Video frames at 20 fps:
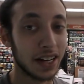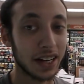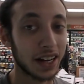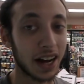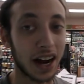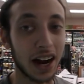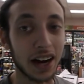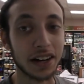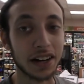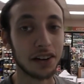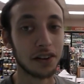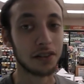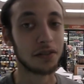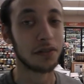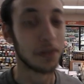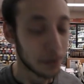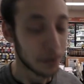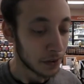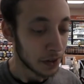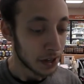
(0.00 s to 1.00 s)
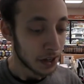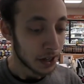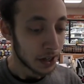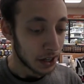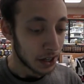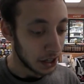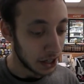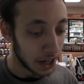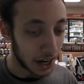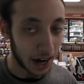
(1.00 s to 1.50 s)
kind of,
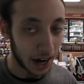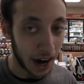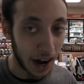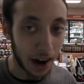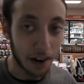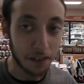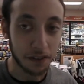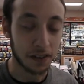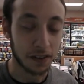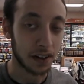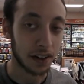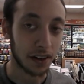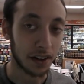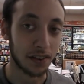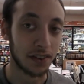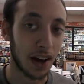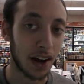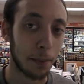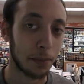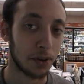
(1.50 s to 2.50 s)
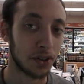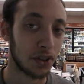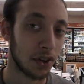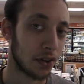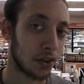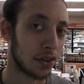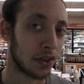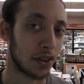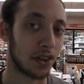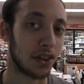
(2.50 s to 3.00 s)
you have to accept
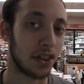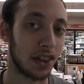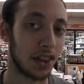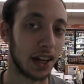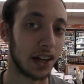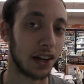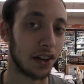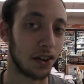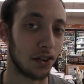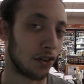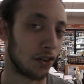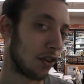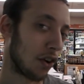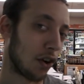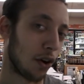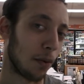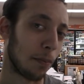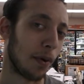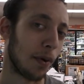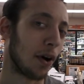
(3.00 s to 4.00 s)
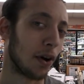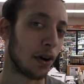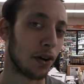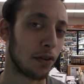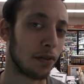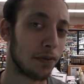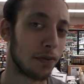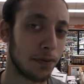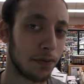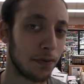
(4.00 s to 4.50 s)
certain things are a part
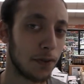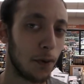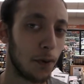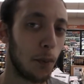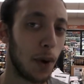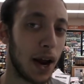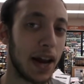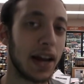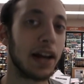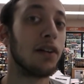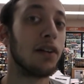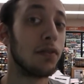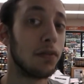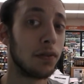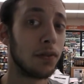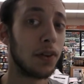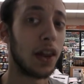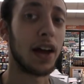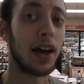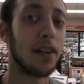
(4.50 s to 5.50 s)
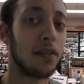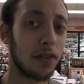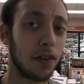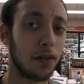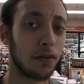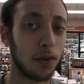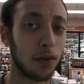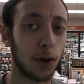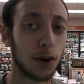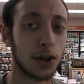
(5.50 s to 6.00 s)
of the way of
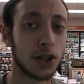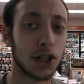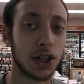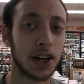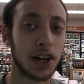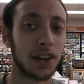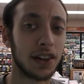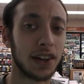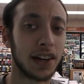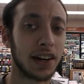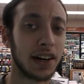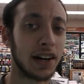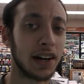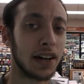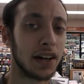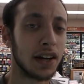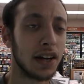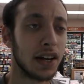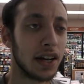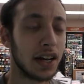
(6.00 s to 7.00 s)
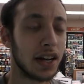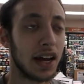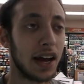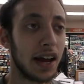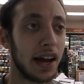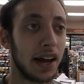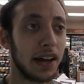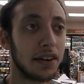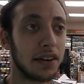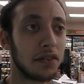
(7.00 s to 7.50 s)
life, unfortunately.
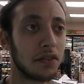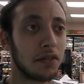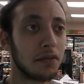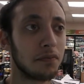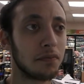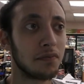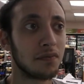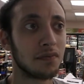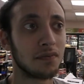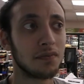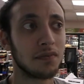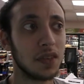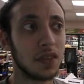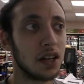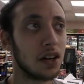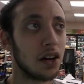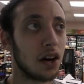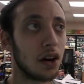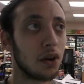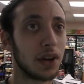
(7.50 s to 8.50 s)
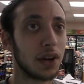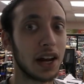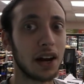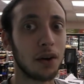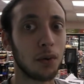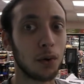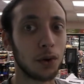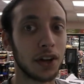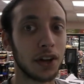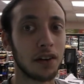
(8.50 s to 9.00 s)
And,
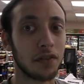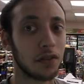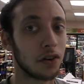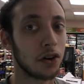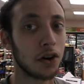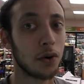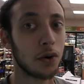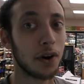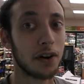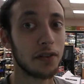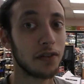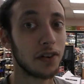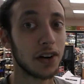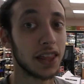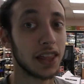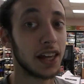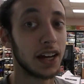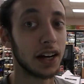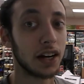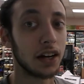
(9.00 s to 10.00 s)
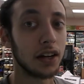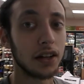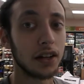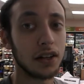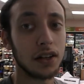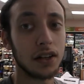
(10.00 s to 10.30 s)
we'll never know everything.